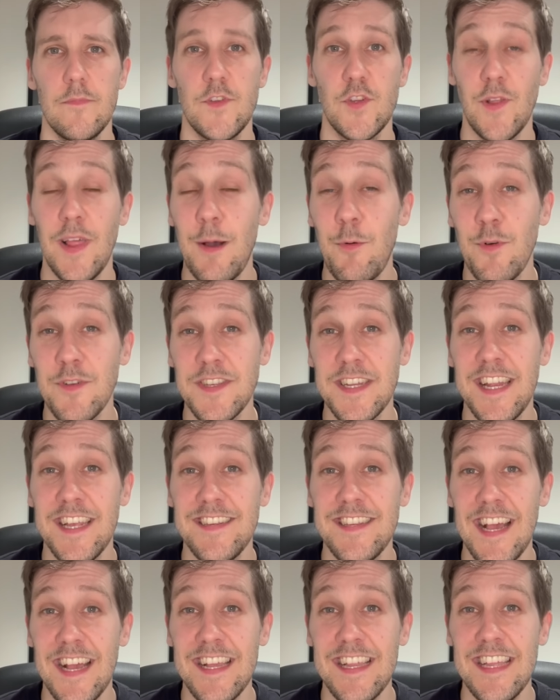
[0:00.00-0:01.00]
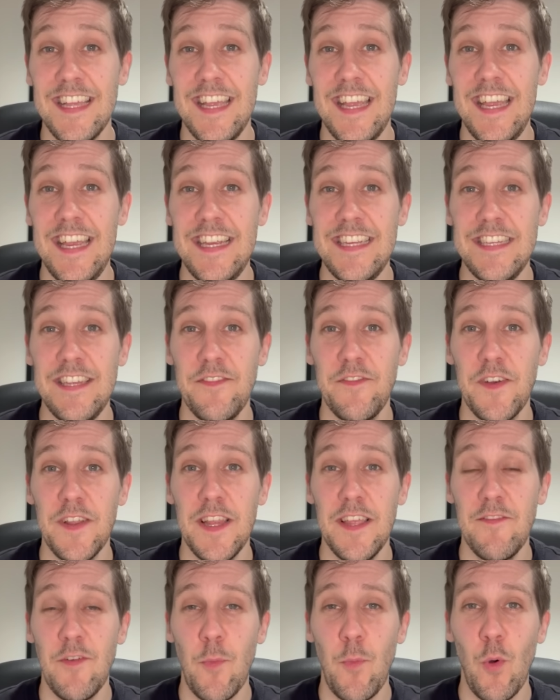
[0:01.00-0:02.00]
So that wasn't exactly easy for
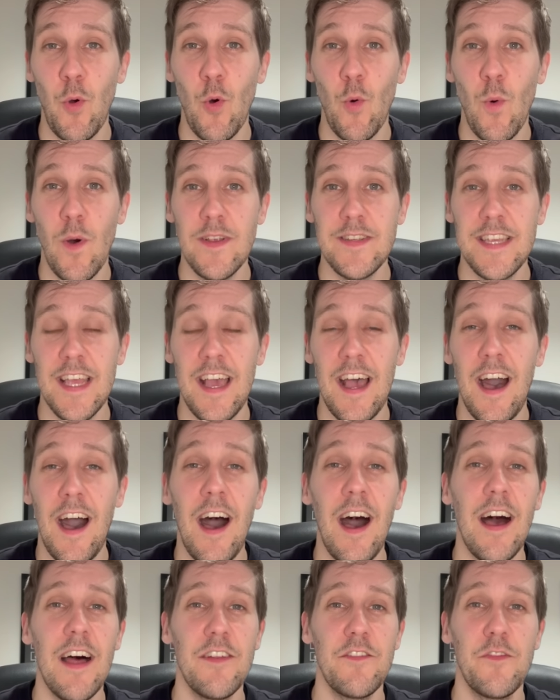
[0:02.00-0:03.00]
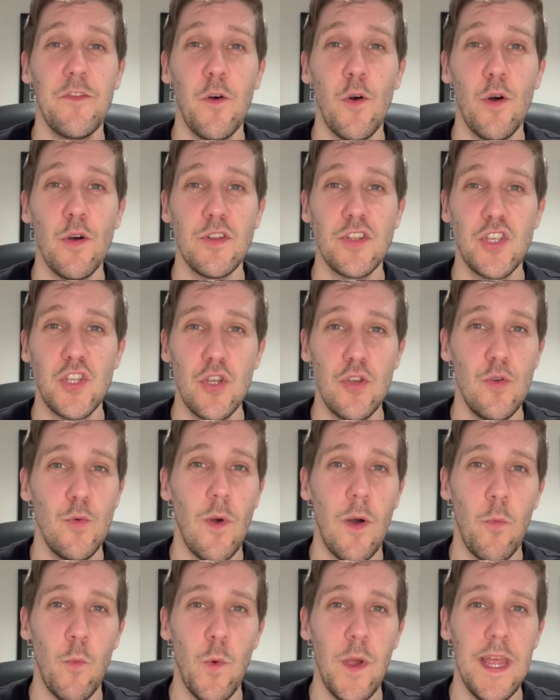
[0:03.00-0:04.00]
Liverpool, was it? A hard-fought
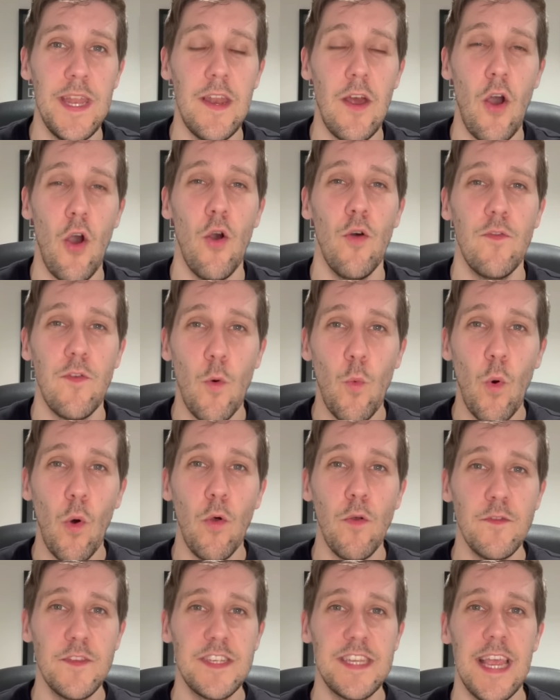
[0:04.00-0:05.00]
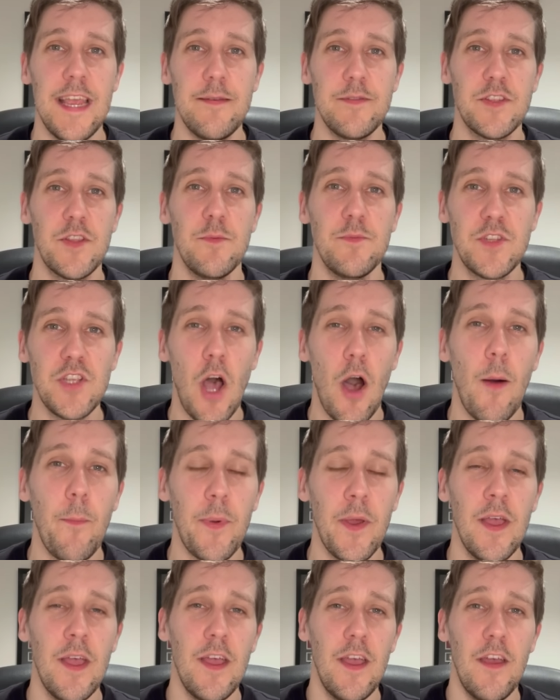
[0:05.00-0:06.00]
2-1 win over Wolves takes them
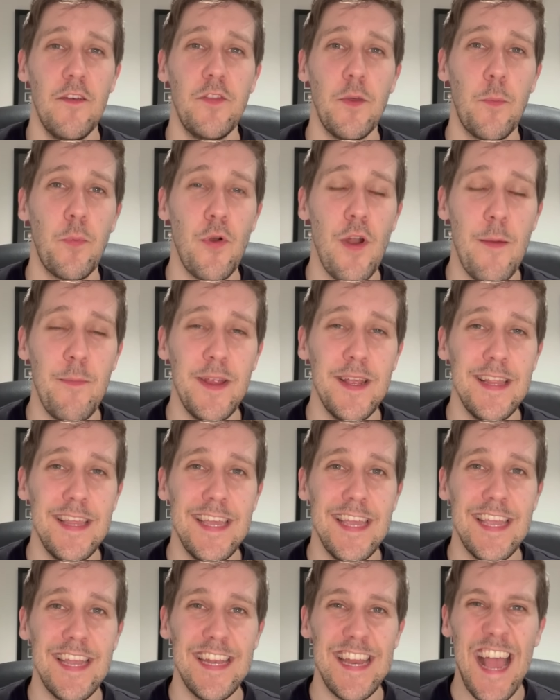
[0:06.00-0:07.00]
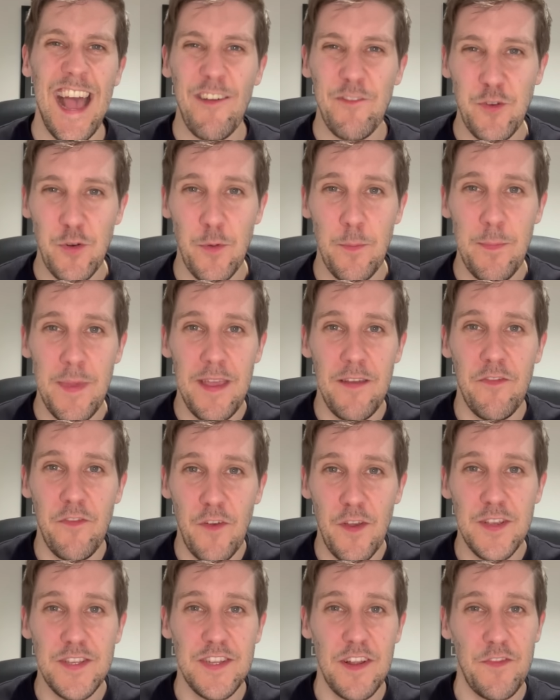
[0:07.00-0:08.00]
top of the Premier League. And you have to admit,
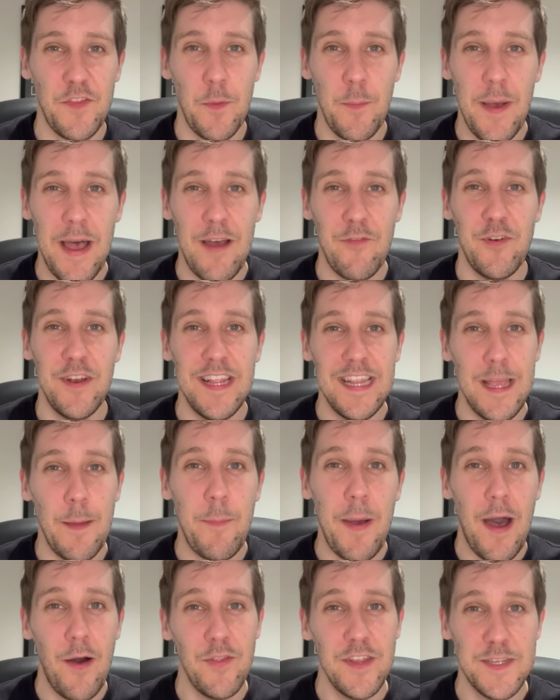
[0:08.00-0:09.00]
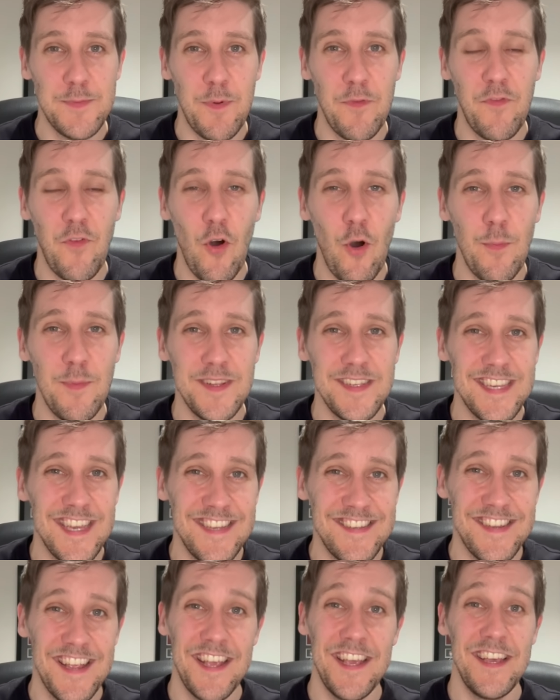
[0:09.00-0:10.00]
first off the bat, really, about this performance
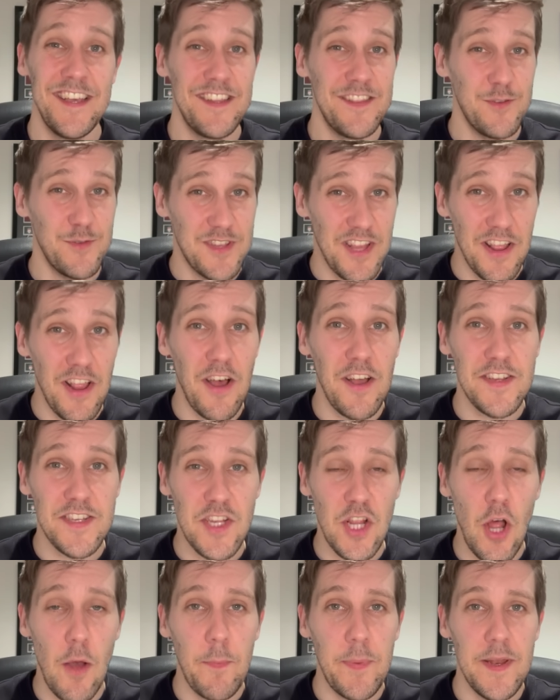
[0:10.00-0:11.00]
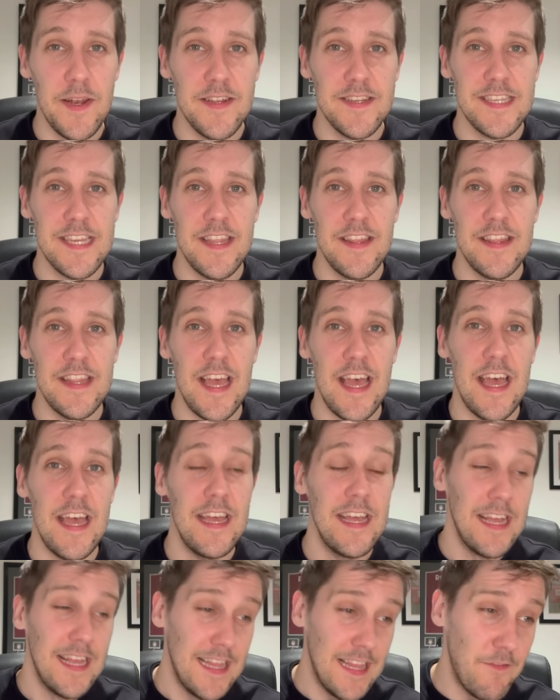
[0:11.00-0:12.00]
is there was a lot of sloppiness in
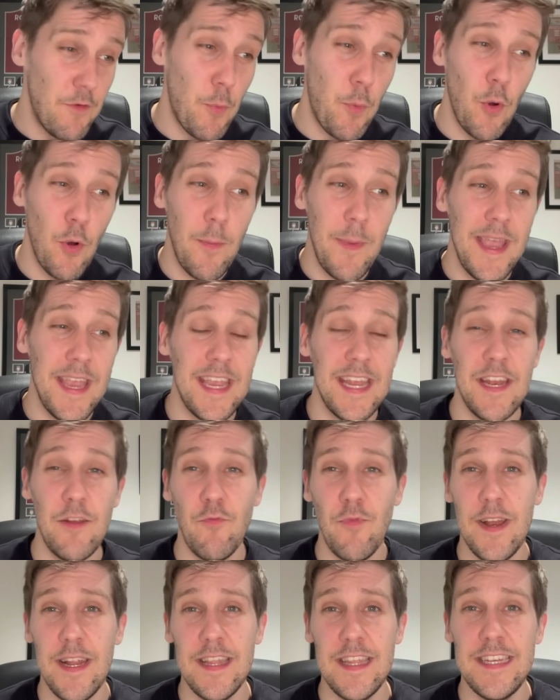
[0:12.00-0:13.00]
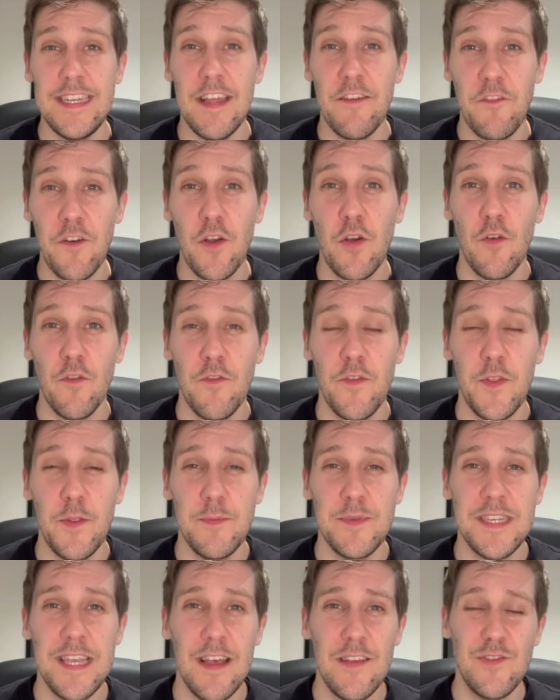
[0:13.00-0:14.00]
there. Liverpool making it really difficult for
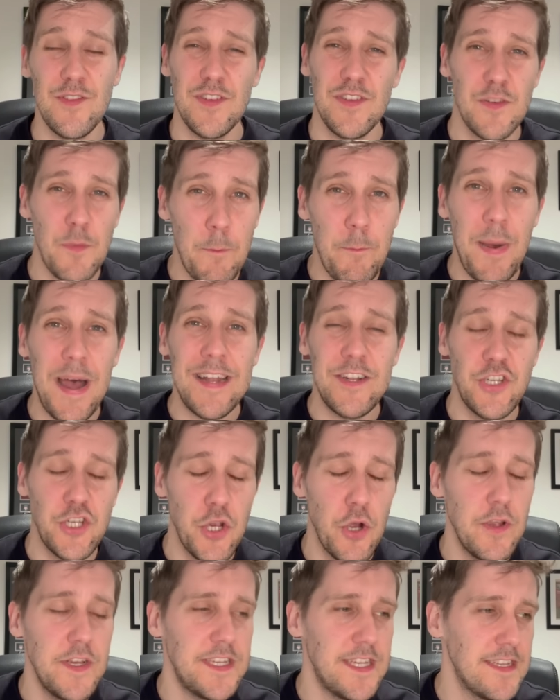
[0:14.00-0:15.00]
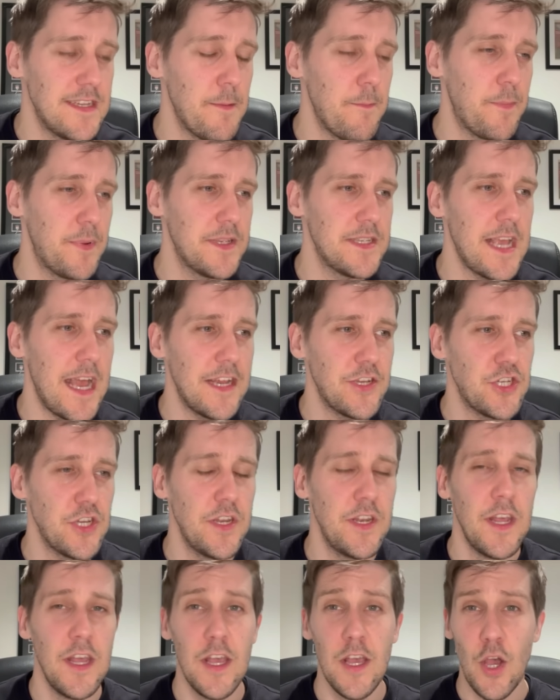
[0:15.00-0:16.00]
themselves with some bad choices in
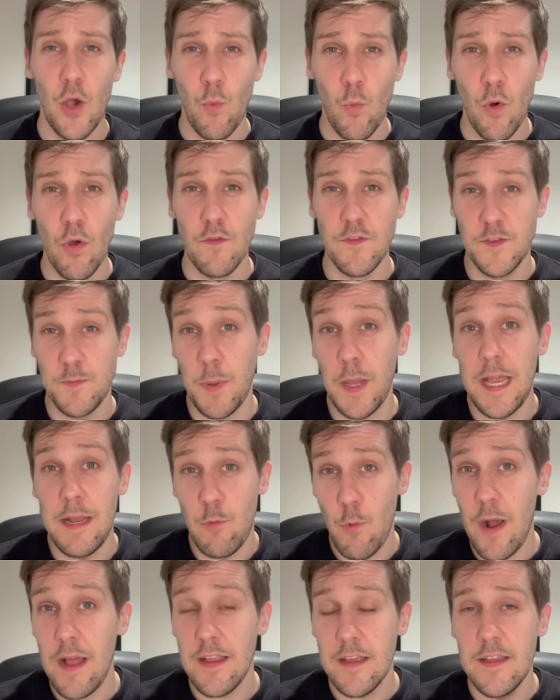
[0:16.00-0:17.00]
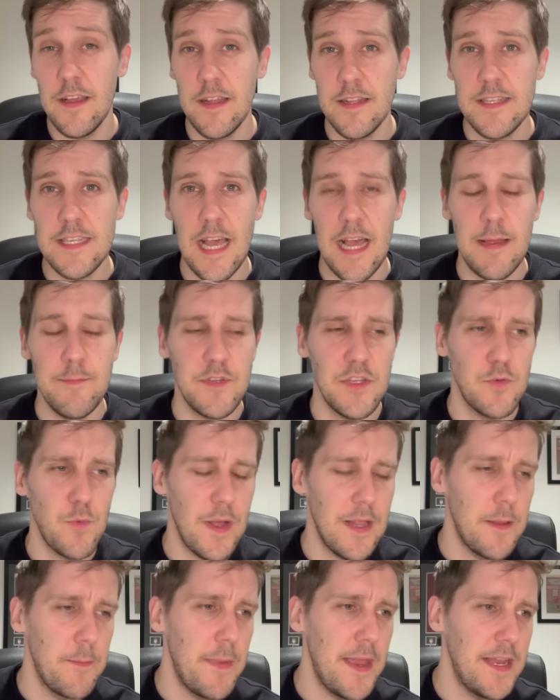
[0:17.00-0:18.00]
possession. And Wolves played well at times as
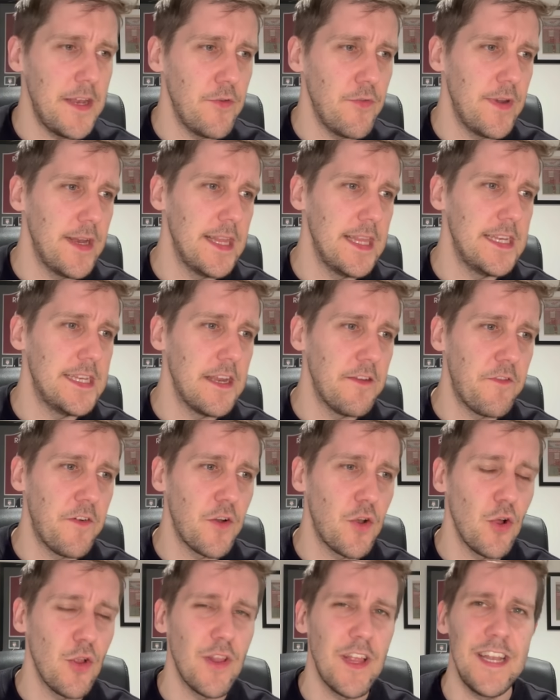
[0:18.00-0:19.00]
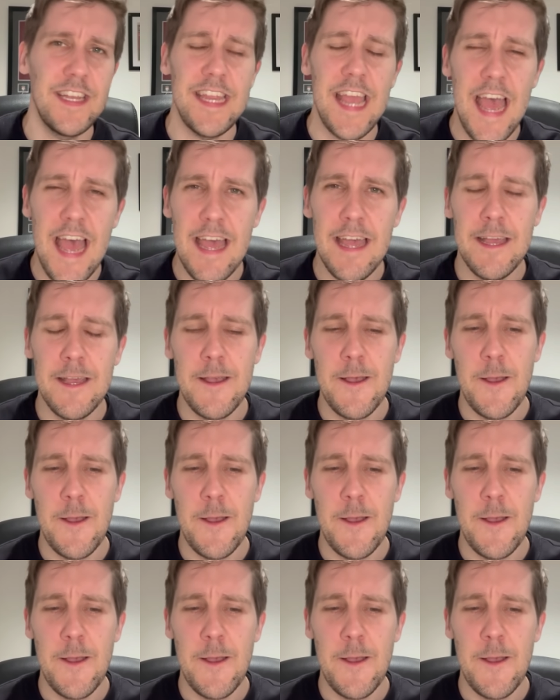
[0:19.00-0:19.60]
well and made it really difficult. And yet,